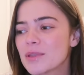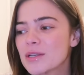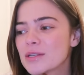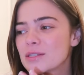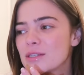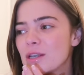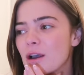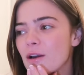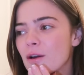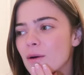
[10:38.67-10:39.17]

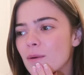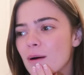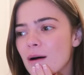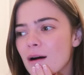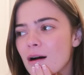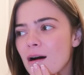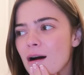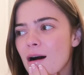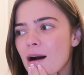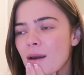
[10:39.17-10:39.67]

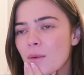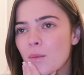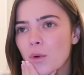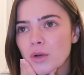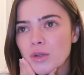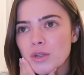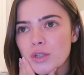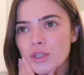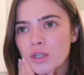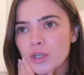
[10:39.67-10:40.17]
So I
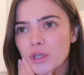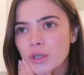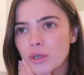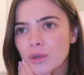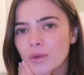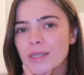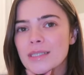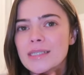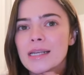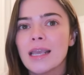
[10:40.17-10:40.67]
want
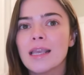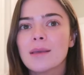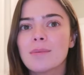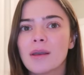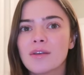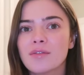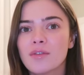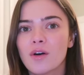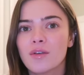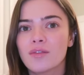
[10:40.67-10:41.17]
to take
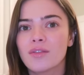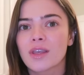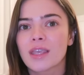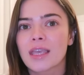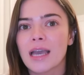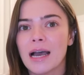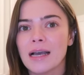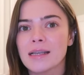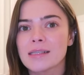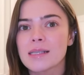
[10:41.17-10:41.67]
my foot off the
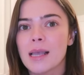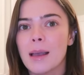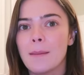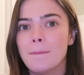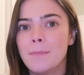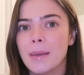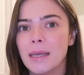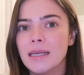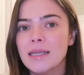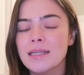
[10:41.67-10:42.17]
gas a
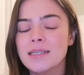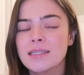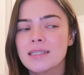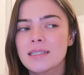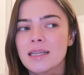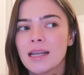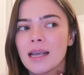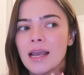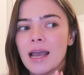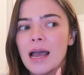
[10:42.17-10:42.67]
bit